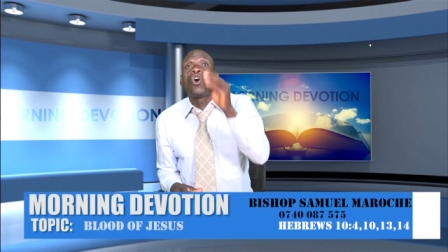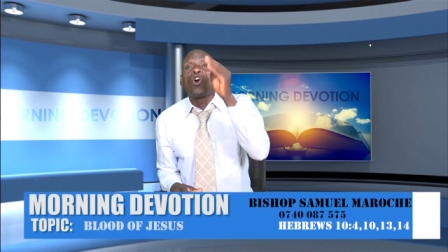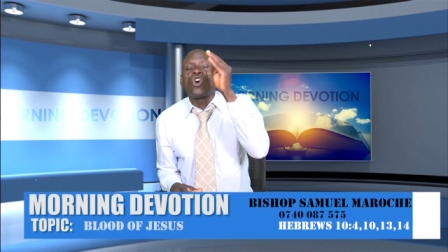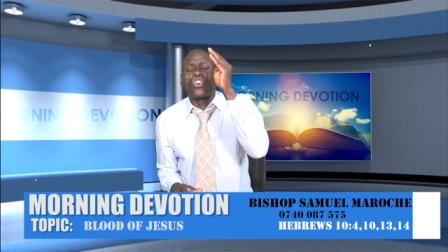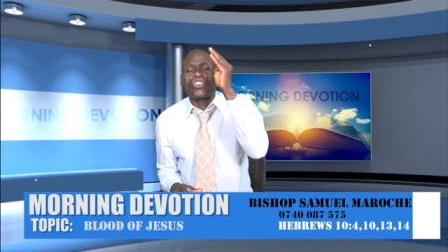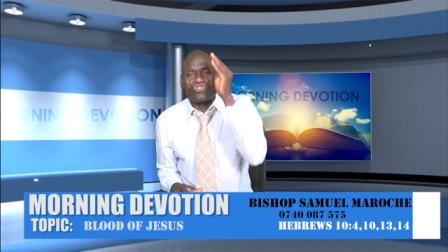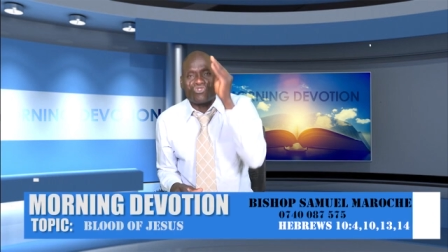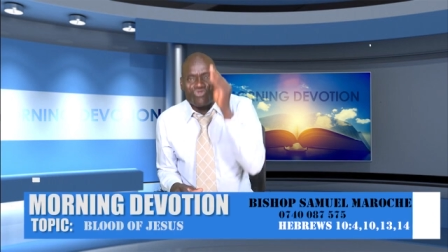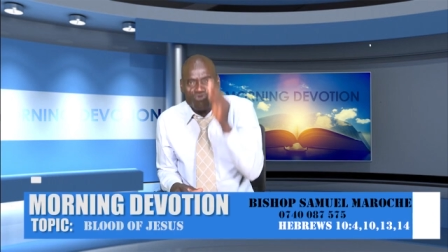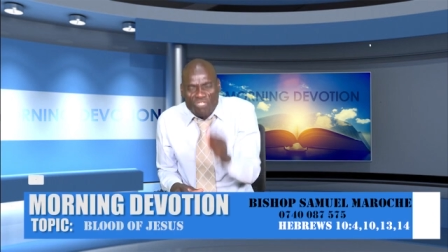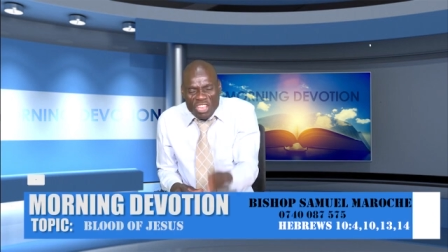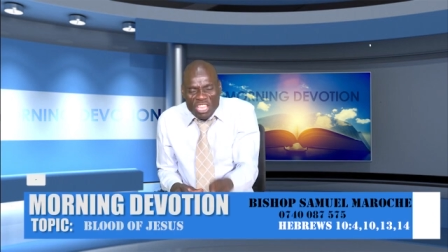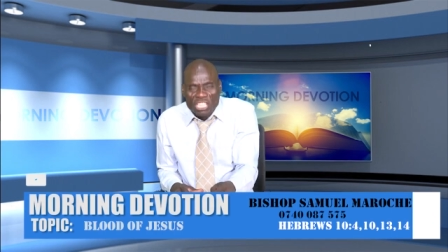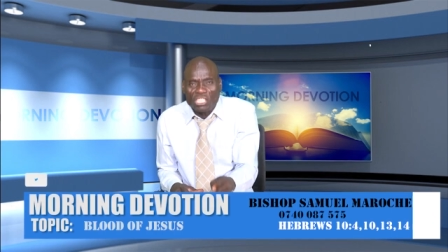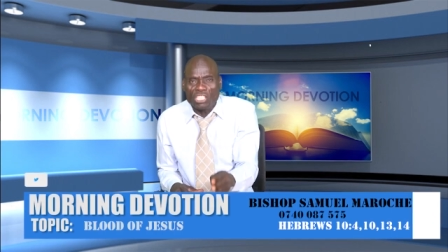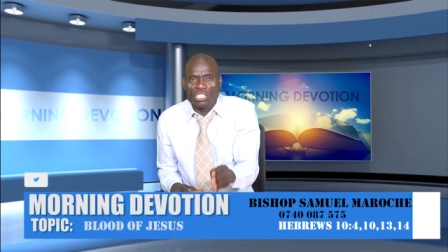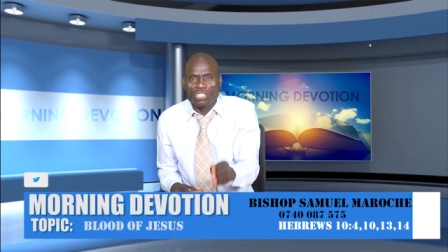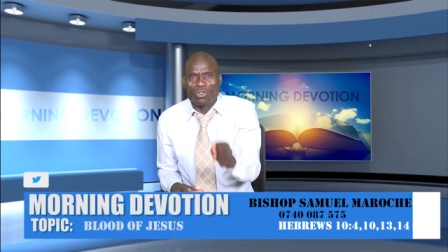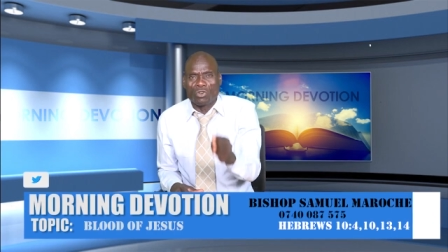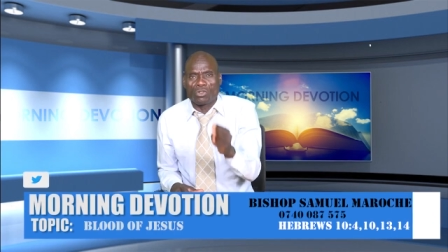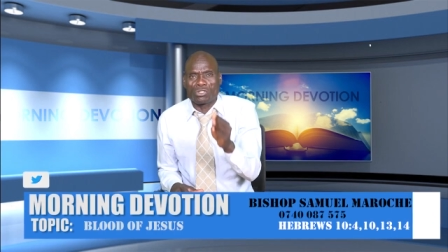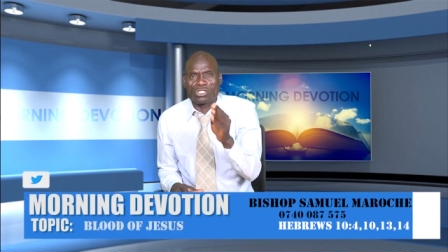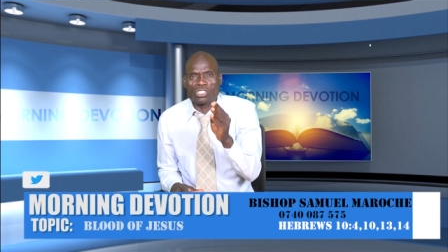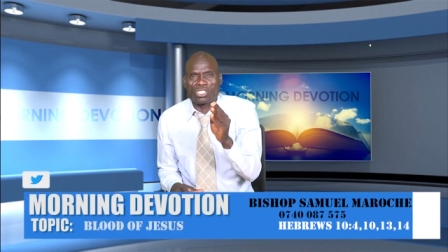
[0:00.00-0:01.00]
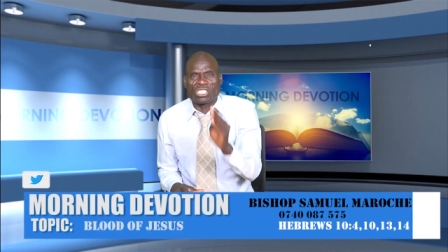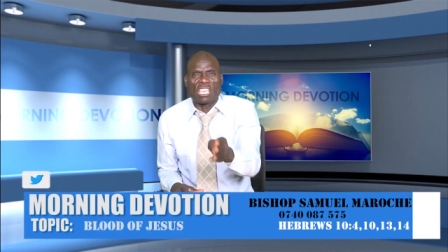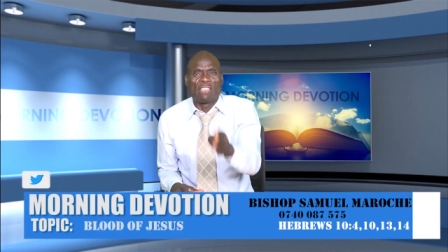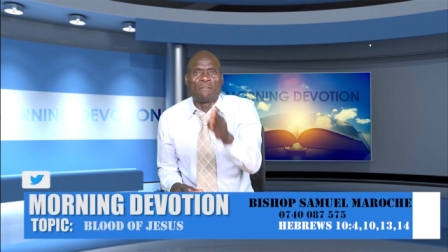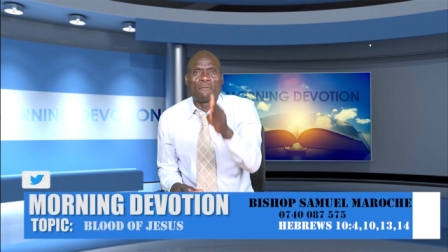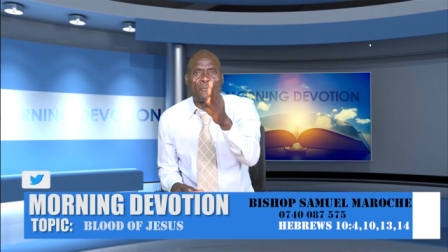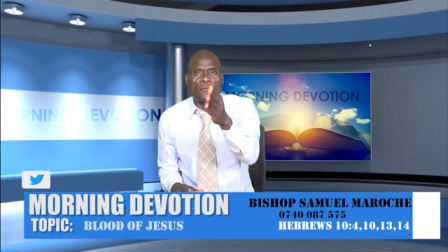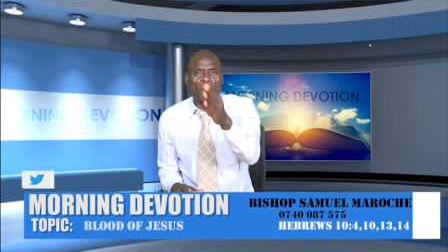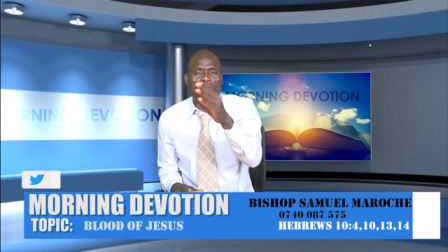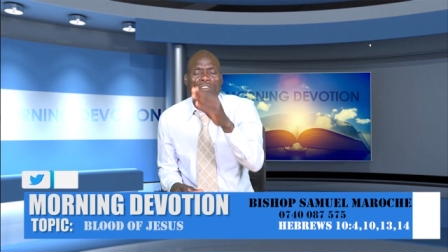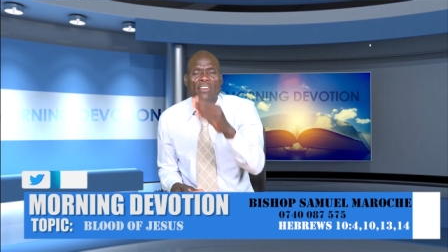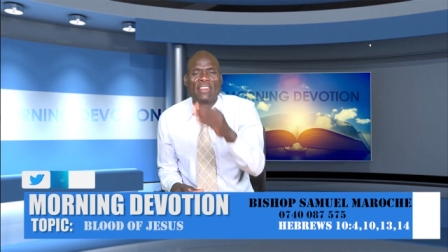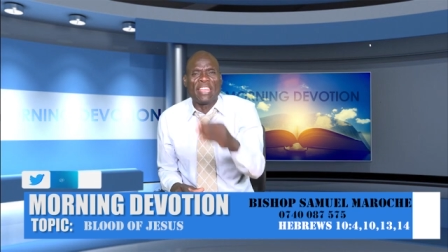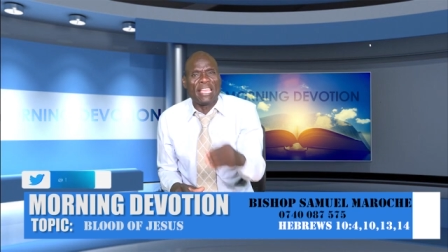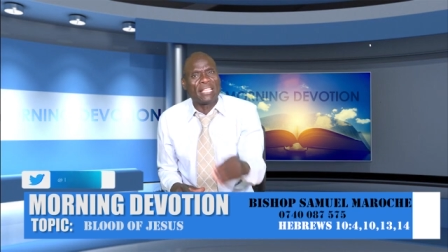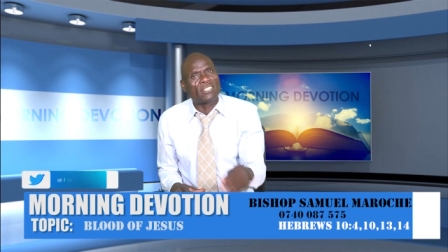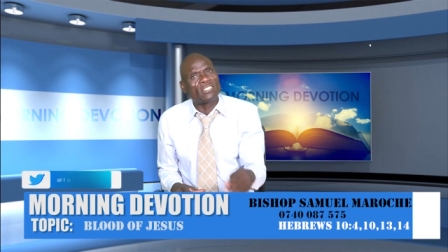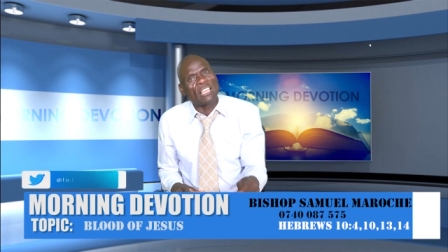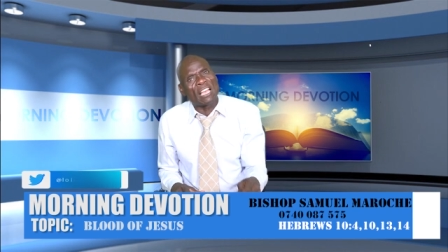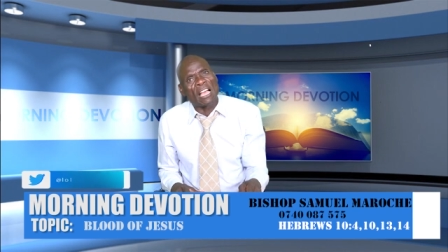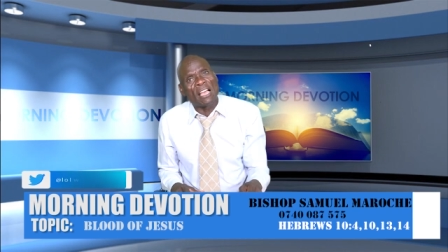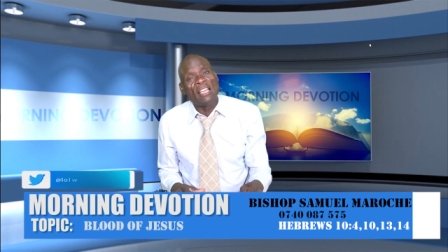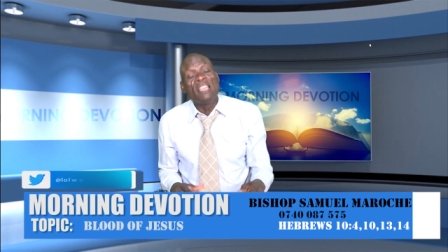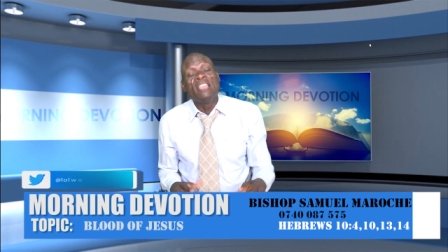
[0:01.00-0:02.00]
original sinful
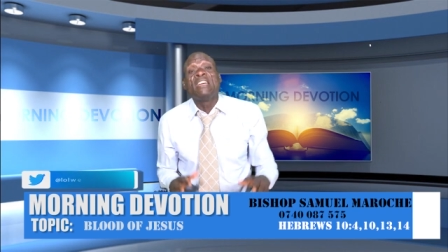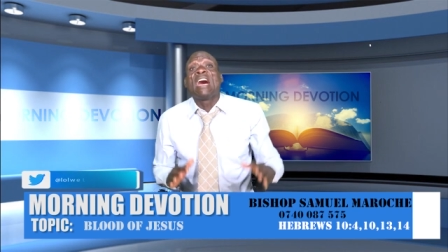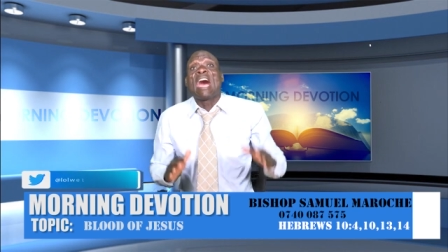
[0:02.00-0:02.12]
nature.